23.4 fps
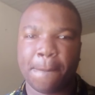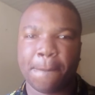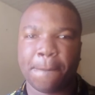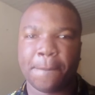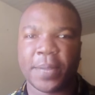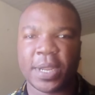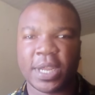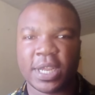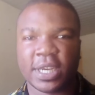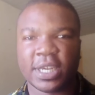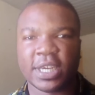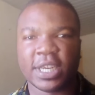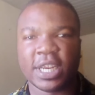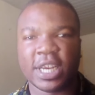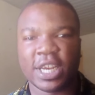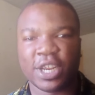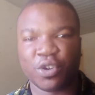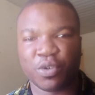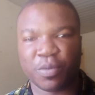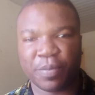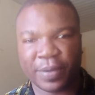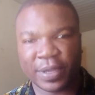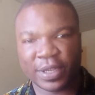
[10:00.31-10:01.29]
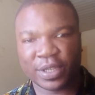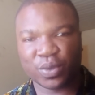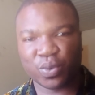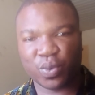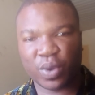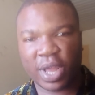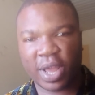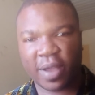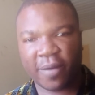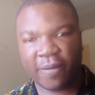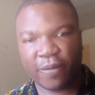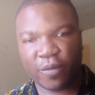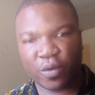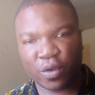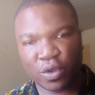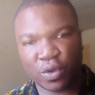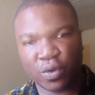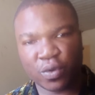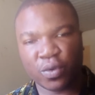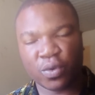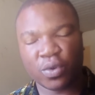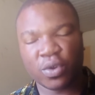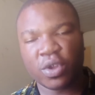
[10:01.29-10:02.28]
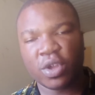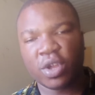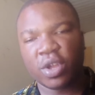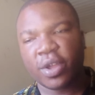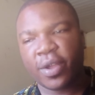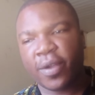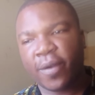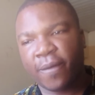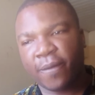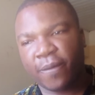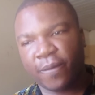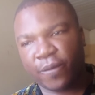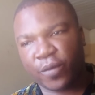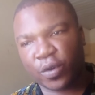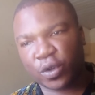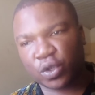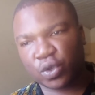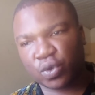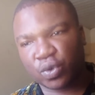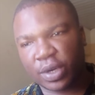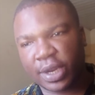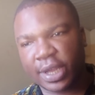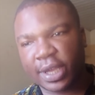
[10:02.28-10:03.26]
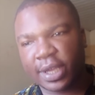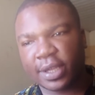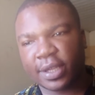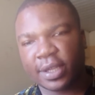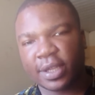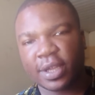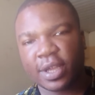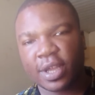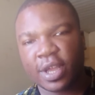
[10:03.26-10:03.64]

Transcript: be the little piece we have for you for today.